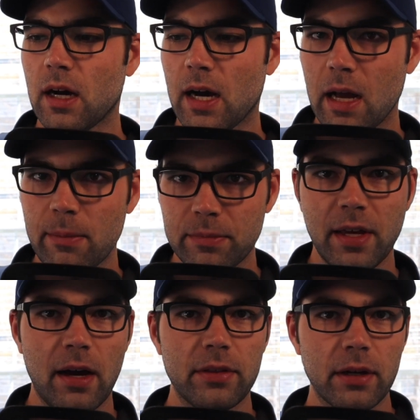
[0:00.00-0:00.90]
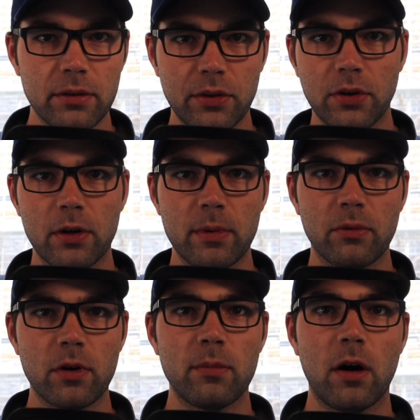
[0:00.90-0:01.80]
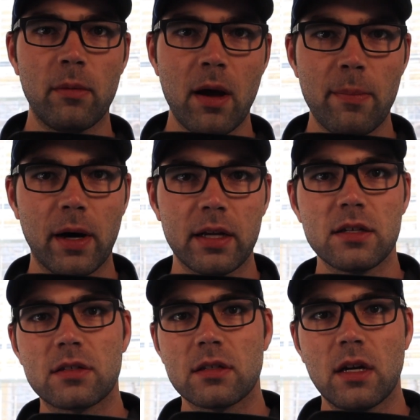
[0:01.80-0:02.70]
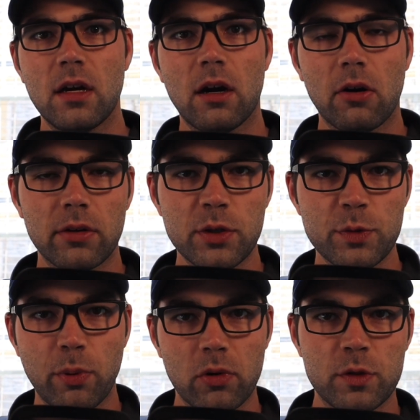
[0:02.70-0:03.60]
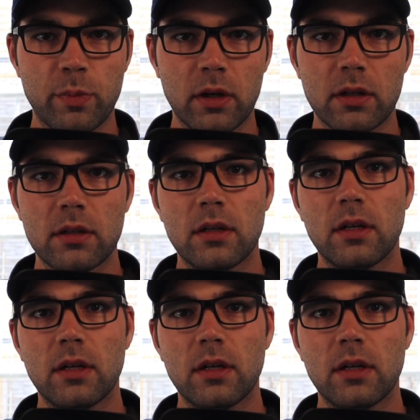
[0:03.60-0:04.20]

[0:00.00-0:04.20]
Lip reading: I'm down there in the tournament room. All my buddies are in the sports book.